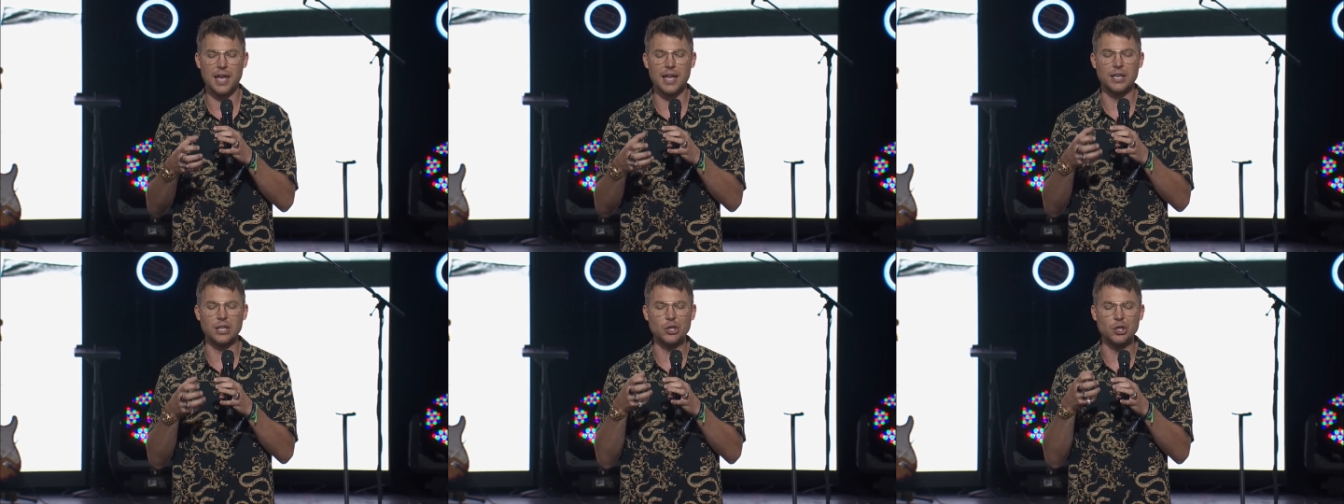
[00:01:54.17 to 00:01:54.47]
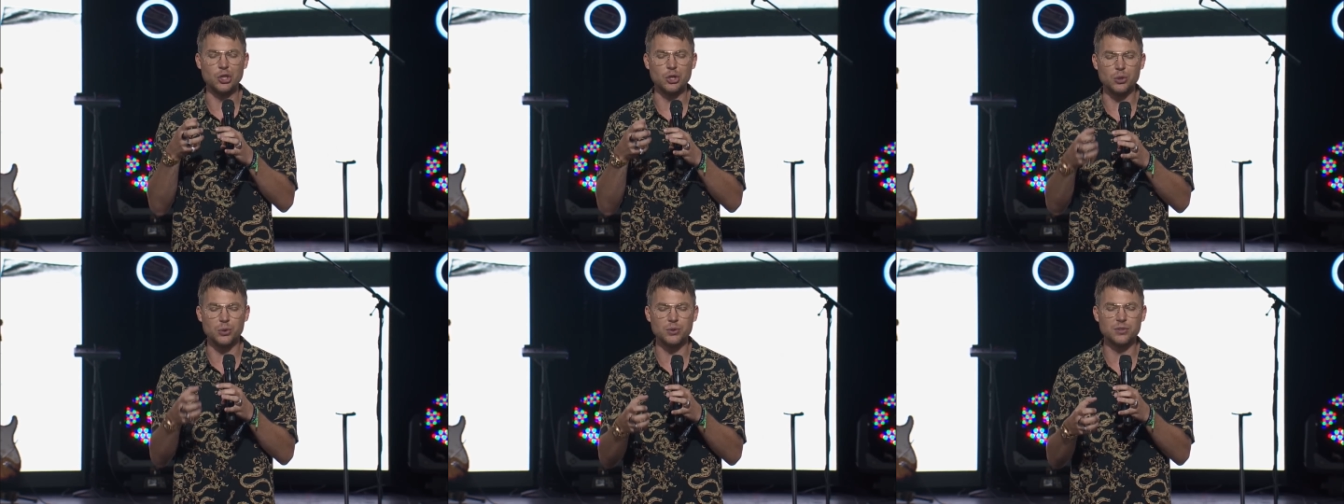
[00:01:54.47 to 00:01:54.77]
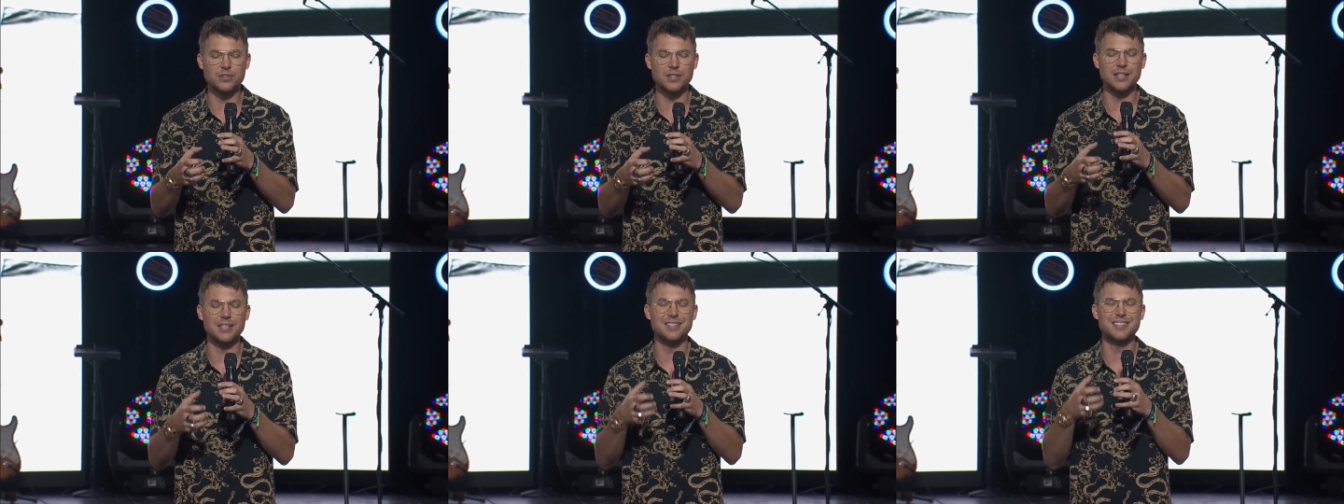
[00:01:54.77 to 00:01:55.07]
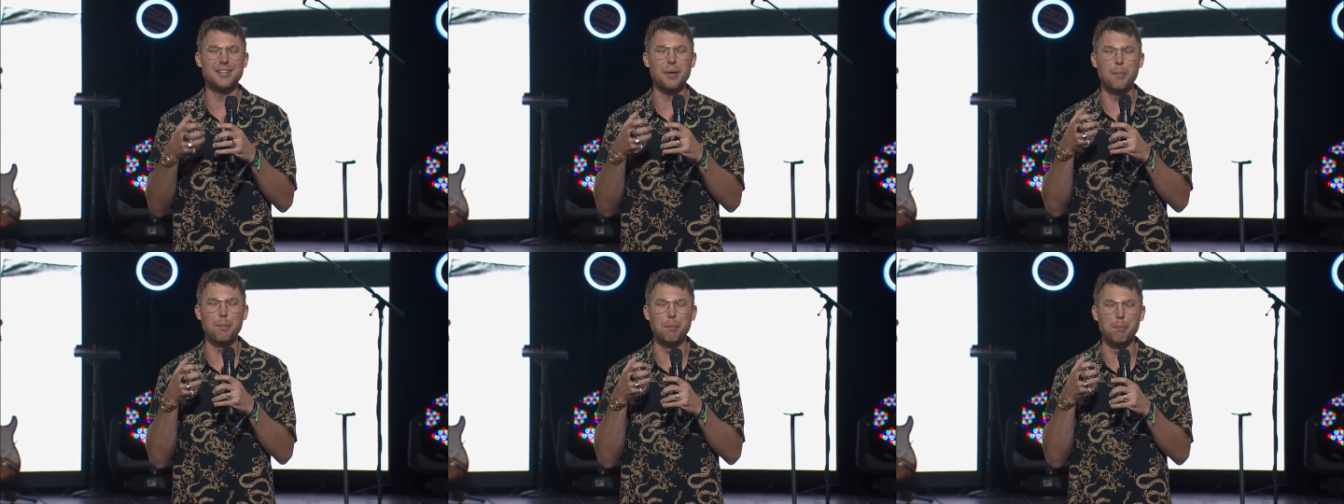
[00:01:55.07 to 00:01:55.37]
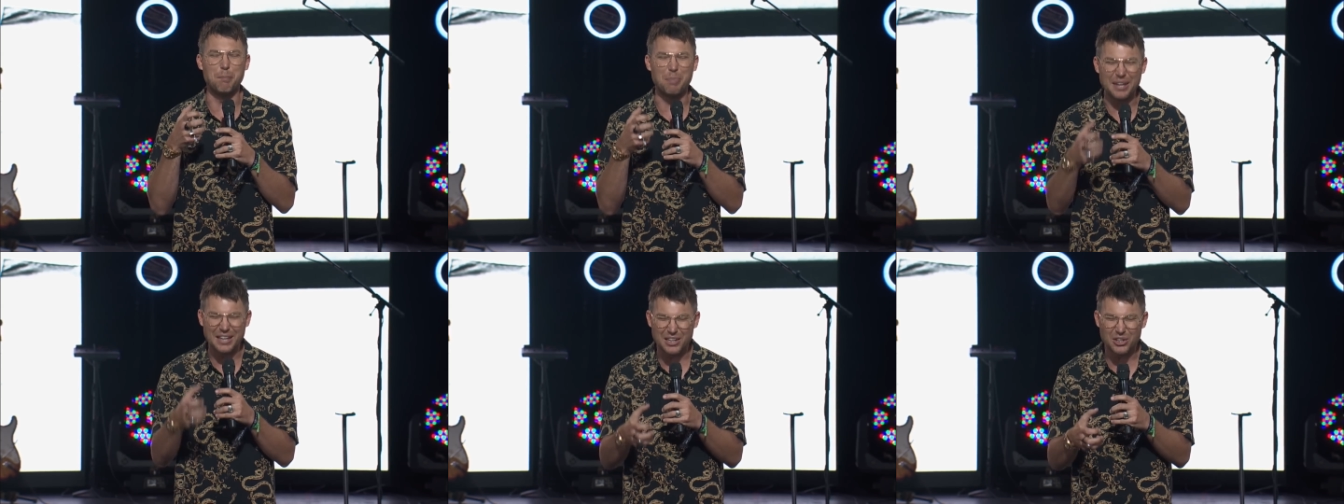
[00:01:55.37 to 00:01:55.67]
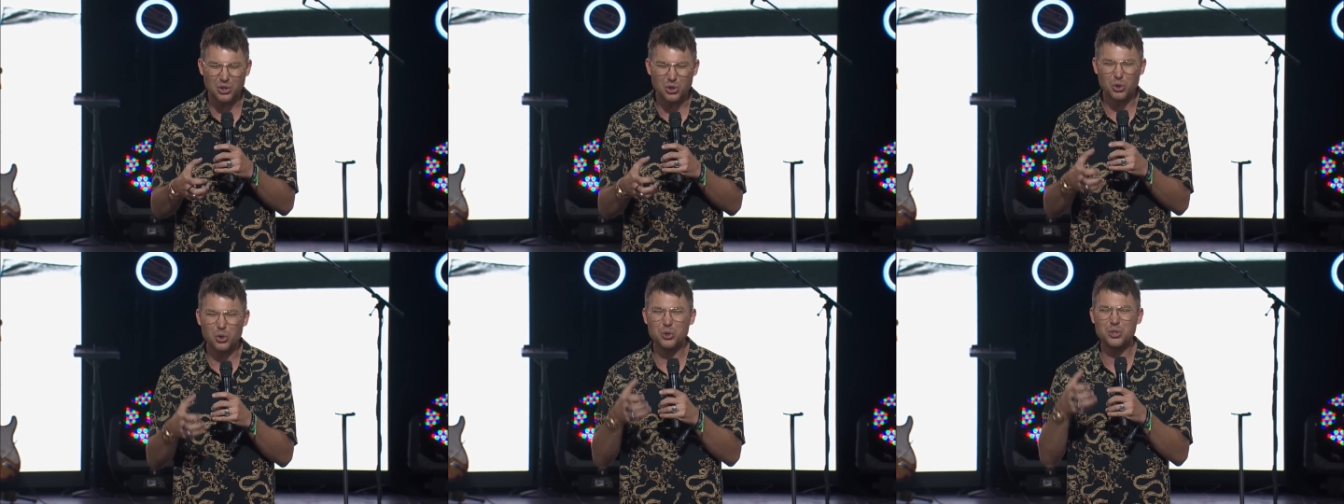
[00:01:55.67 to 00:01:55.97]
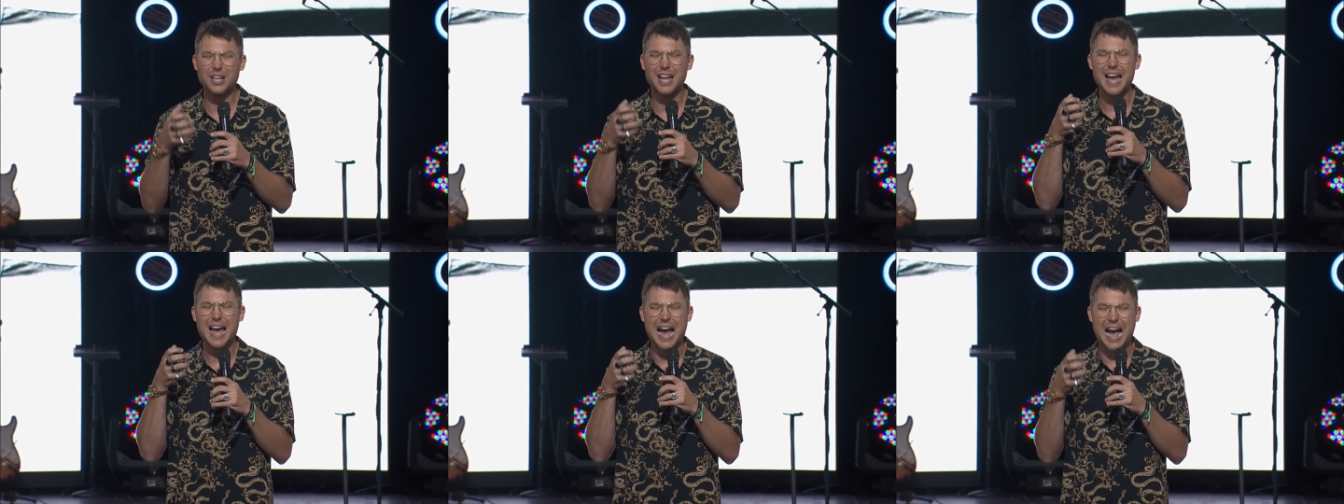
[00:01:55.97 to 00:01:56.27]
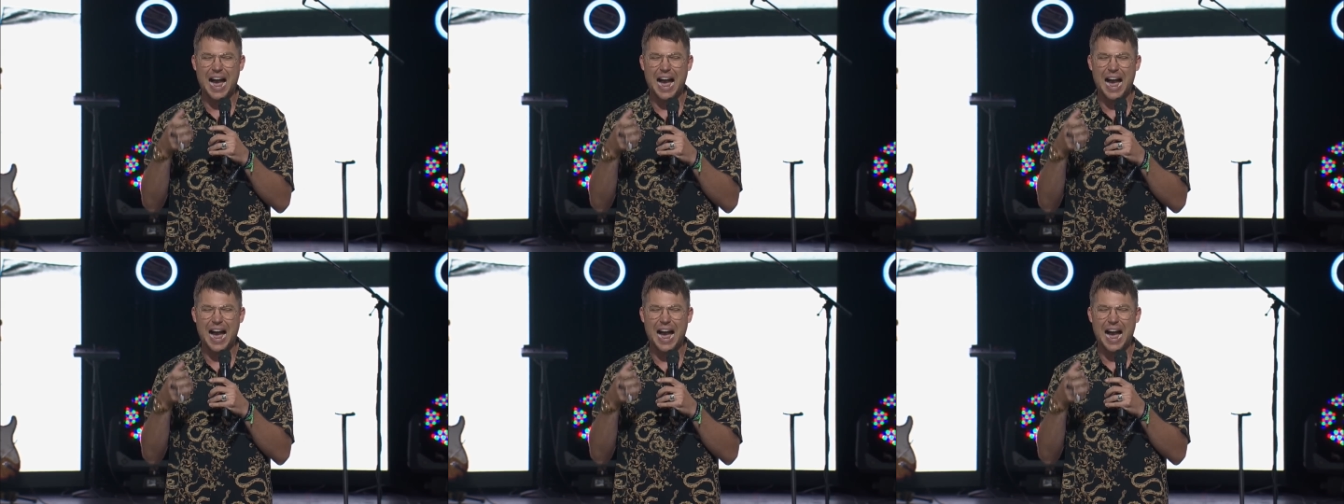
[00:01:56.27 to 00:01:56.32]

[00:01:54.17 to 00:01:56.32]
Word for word: and use it to build